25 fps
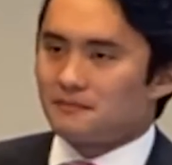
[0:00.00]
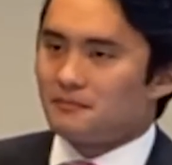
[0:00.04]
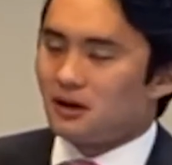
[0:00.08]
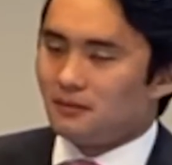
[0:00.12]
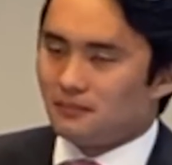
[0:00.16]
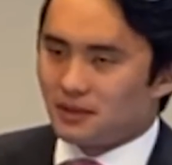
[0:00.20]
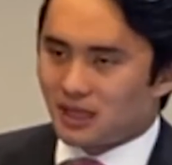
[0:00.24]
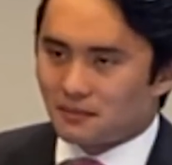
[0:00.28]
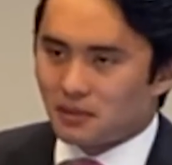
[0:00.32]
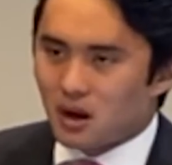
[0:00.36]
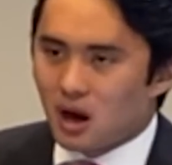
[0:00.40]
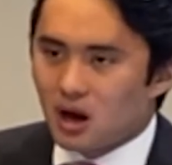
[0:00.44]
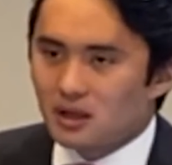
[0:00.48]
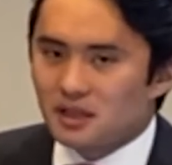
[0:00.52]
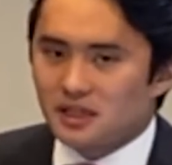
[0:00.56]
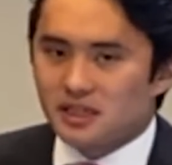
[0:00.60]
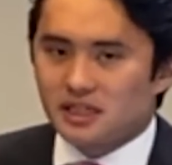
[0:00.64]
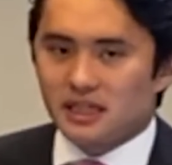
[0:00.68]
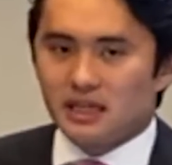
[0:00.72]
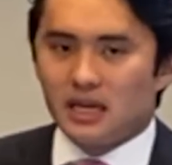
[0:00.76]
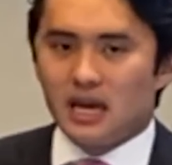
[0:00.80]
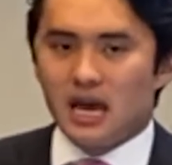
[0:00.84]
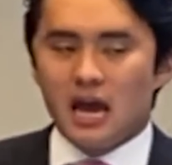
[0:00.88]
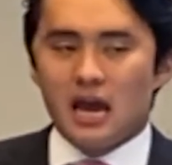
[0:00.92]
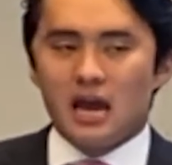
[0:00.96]
public
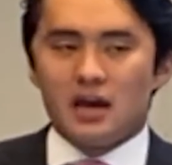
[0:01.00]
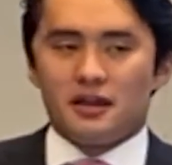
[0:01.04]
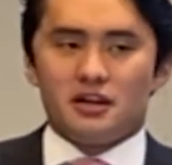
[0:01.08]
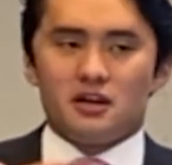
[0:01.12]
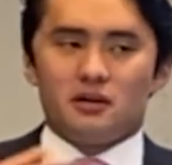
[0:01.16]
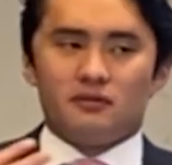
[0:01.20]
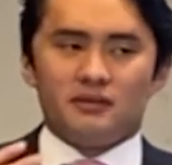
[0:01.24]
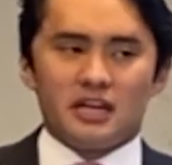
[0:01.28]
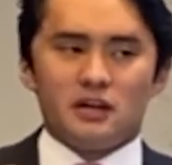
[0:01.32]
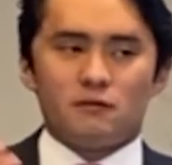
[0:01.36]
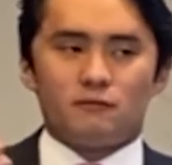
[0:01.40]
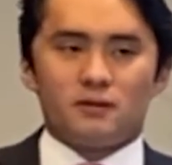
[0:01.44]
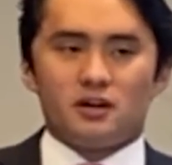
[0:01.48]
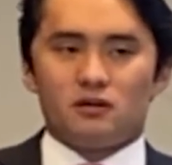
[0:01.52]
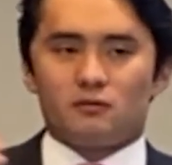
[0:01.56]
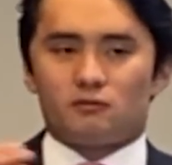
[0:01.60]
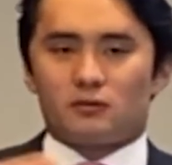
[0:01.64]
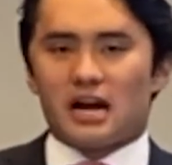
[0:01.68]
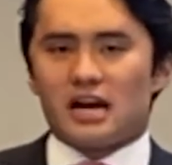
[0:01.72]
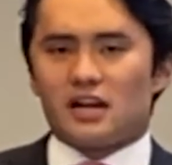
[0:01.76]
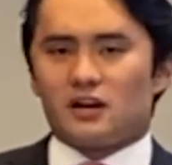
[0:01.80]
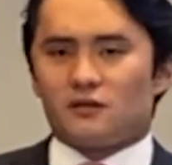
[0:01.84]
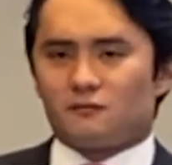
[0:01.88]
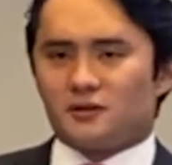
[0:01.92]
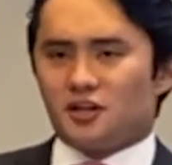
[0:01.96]
policy. The only real
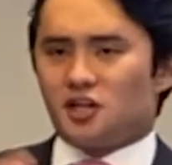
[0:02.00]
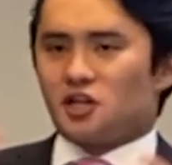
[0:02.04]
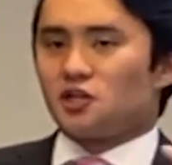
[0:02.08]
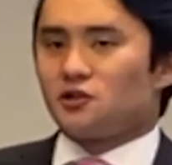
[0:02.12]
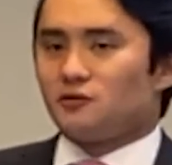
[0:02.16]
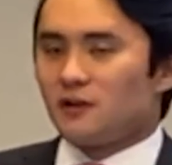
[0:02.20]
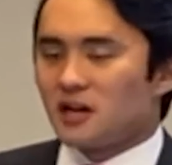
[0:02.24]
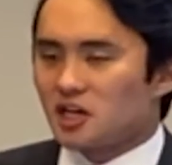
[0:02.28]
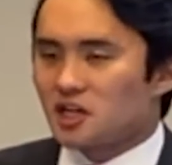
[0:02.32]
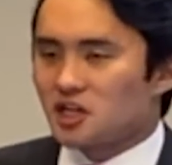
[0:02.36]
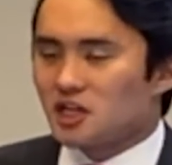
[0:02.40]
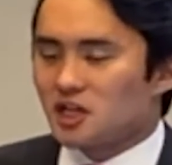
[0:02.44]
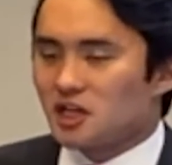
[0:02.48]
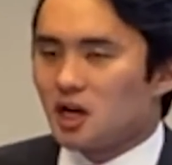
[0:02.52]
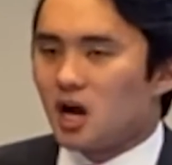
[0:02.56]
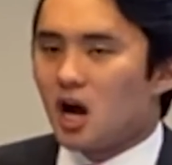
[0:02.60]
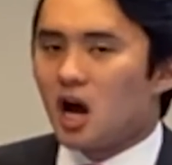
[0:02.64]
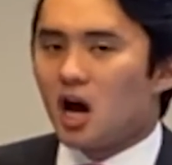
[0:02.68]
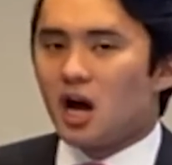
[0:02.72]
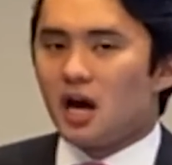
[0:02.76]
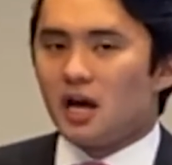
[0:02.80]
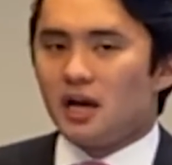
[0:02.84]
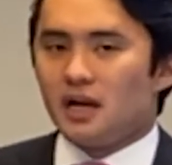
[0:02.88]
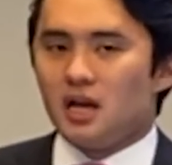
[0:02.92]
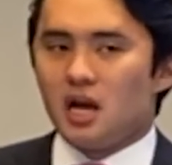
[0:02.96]
kind of restriction
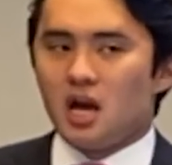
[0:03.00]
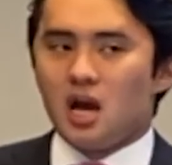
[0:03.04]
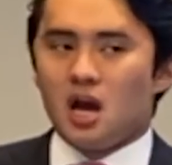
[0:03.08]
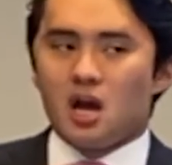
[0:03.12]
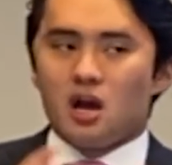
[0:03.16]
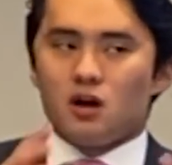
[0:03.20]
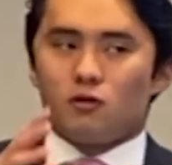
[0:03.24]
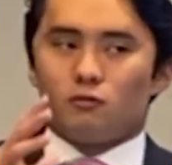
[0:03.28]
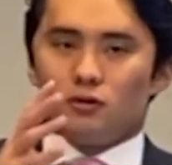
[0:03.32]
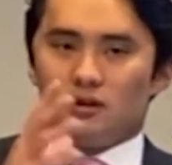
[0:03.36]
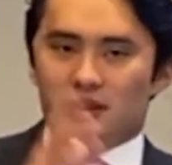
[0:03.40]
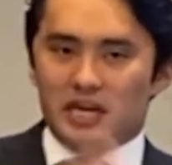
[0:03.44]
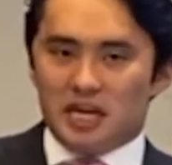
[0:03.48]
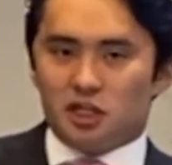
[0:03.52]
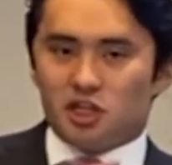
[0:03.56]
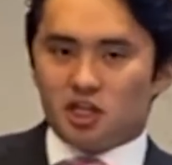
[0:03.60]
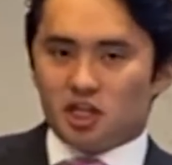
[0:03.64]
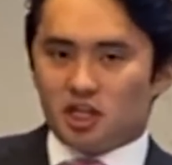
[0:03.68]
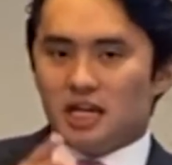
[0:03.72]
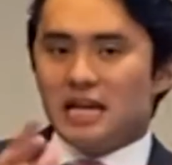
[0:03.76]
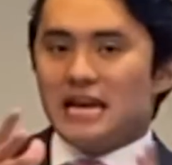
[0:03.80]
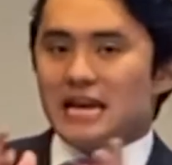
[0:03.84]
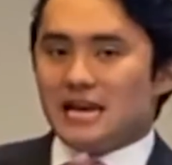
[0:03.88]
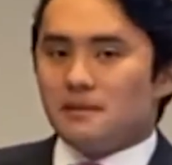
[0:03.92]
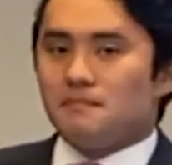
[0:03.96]
on
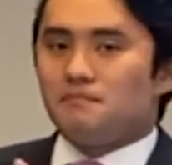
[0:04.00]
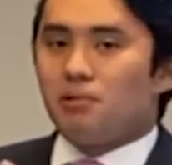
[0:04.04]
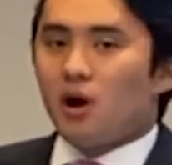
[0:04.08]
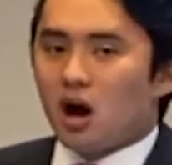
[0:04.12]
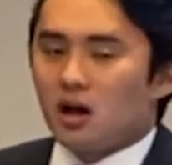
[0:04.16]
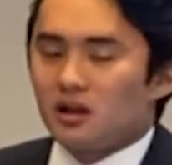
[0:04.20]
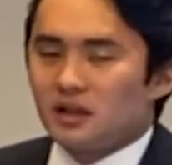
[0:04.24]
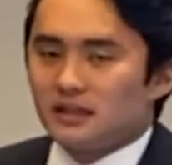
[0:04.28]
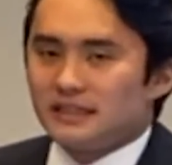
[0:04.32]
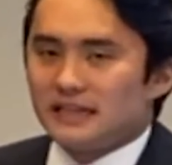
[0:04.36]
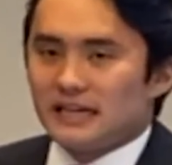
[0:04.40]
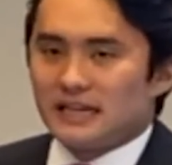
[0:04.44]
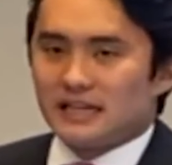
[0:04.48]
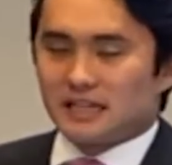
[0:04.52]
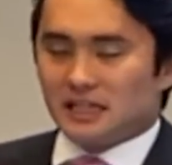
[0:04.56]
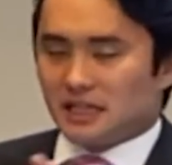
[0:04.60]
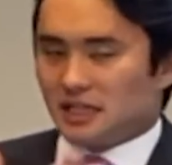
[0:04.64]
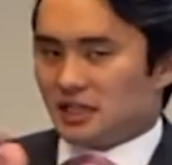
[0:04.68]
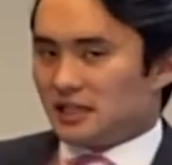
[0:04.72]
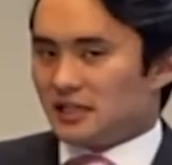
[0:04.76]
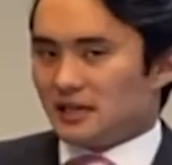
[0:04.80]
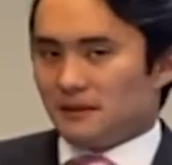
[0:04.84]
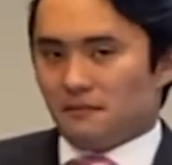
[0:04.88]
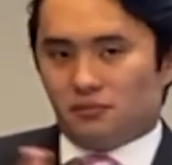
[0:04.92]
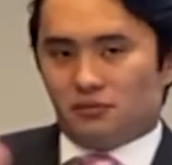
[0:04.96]
religion in politics
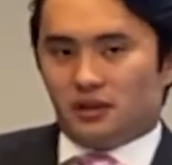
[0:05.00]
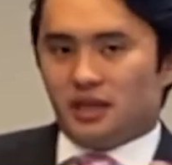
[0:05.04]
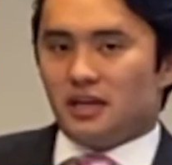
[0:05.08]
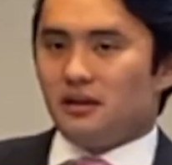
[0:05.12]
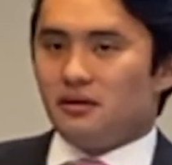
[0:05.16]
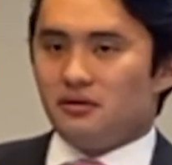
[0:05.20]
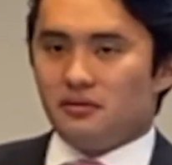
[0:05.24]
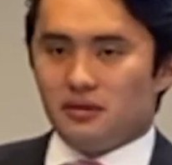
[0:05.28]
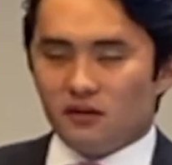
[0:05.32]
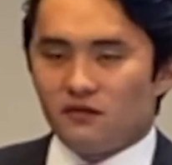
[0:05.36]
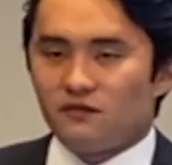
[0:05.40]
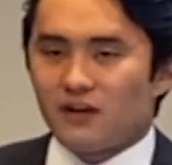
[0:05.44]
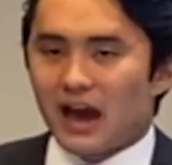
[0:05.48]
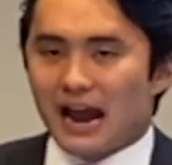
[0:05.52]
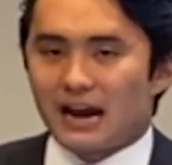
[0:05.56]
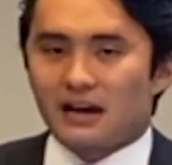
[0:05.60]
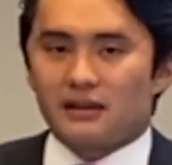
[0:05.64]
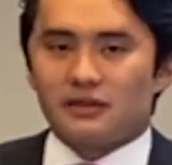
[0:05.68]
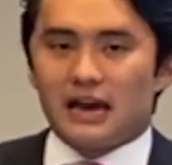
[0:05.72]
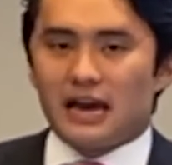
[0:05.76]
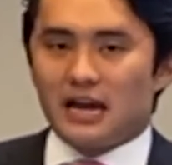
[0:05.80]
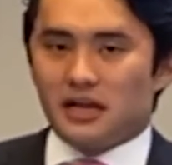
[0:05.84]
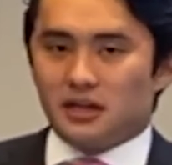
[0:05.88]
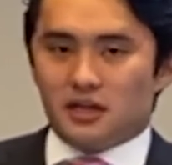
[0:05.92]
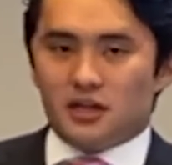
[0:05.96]
is simply the
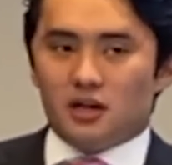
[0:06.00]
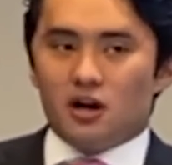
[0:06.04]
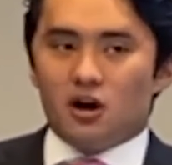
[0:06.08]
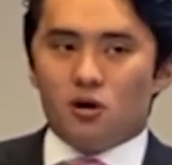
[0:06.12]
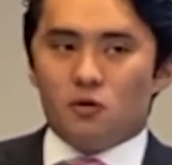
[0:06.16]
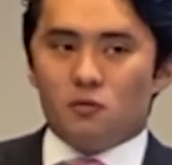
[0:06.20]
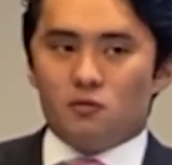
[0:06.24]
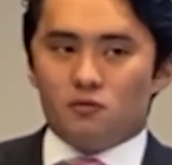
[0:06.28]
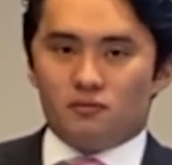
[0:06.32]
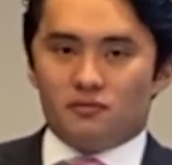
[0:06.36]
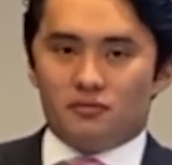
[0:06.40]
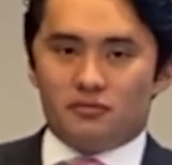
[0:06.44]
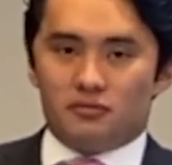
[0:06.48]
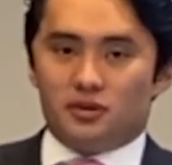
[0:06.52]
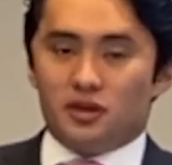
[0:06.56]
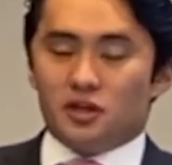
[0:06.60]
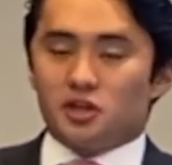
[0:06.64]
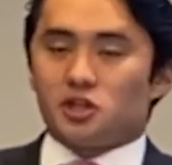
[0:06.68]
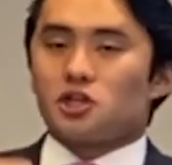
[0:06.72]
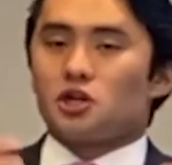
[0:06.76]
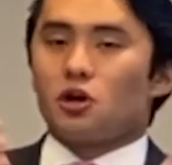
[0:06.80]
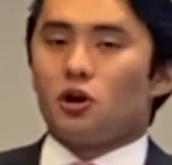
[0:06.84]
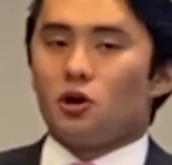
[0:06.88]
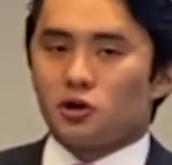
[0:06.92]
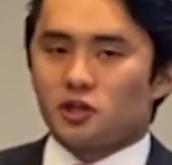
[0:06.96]
fact that, you know, the
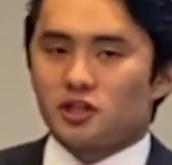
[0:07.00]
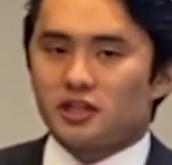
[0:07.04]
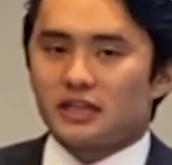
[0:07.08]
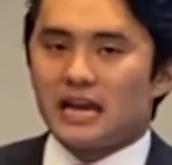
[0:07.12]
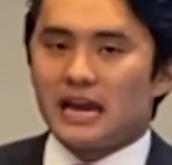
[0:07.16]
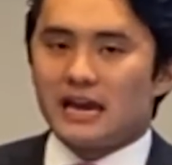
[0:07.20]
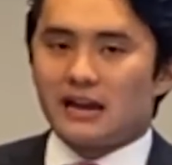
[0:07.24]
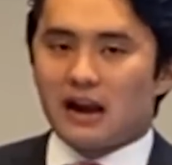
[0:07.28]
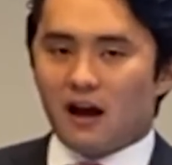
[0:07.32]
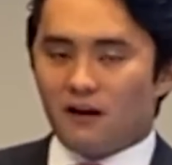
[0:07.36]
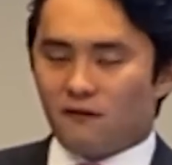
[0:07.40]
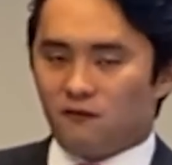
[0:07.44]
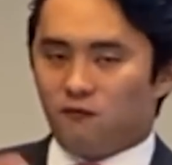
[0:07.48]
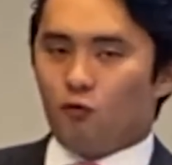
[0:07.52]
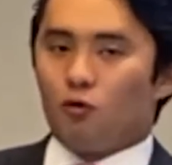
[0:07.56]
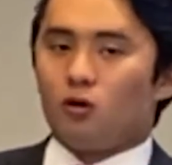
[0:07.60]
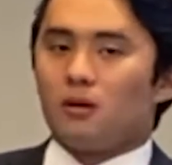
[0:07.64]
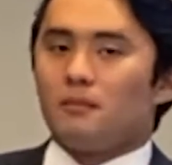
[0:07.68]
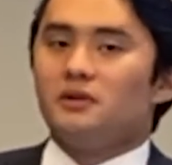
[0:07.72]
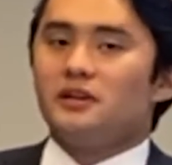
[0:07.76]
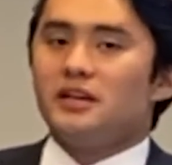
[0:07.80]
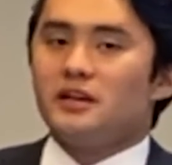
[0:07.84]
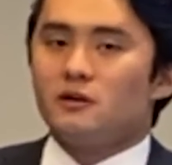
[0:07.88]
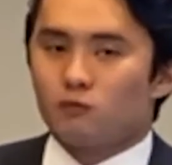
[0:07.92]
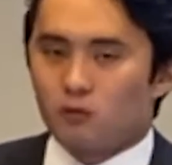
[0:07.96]
church cannot
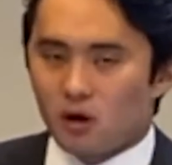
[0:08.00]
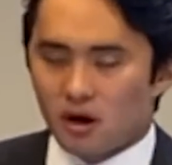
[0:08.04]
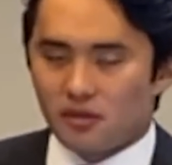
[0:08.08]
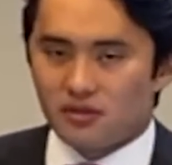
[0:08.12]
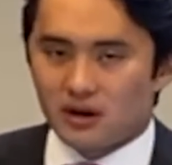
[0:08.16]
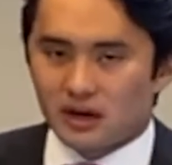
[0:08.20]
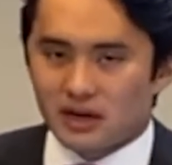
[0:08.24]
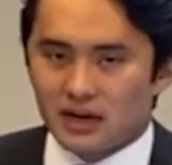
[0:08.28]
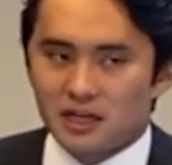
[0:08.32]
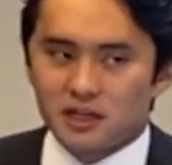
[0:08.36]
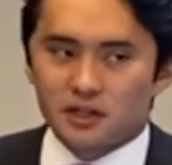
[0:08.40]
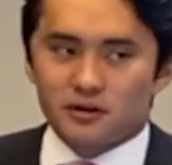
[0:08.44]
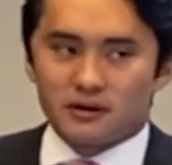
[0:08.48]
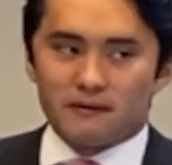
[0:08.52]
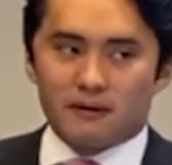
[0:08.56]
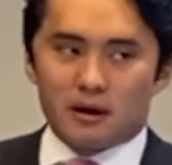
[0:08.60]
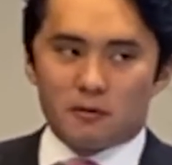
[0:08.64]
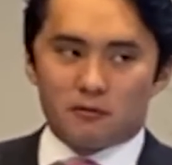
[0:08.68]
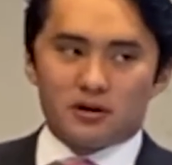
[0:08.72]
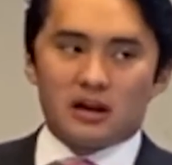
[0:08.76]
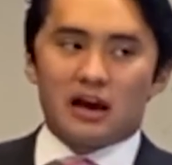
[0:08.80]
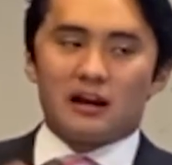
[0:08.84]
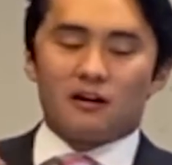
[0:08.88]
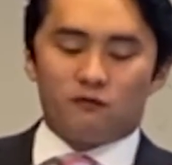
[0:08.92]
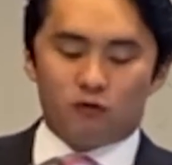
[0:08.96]
formally run the country,
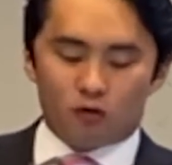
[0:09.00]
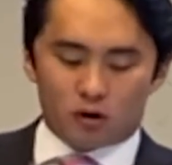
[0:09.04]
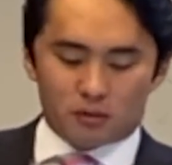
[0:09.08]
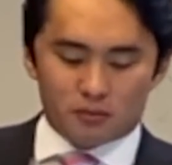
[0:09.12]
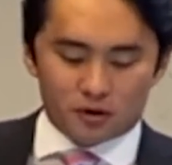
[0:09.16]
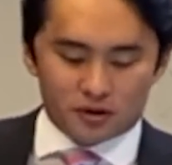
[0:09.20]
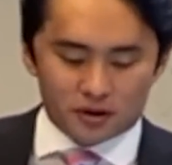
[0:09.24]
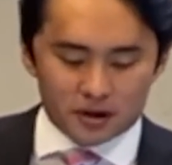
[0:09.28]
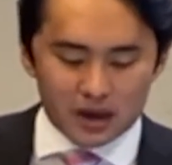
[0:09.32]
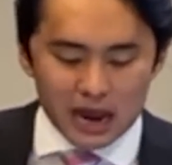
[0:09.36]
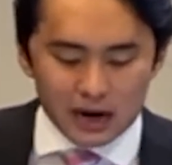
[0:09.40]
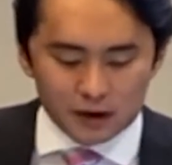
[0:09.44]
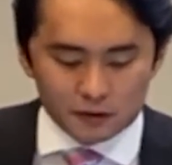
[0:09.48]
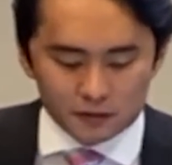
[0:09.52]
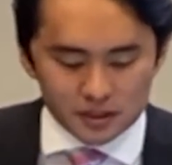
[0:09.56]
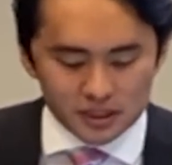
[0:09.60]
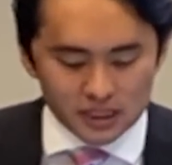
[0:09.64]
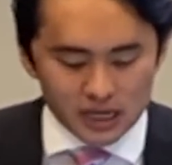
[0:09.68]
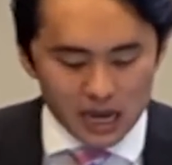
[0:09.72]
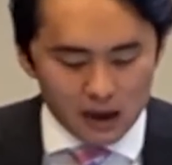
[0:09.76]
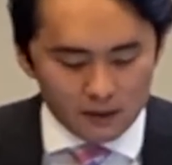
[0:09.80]
right? We're not a formal theocracy,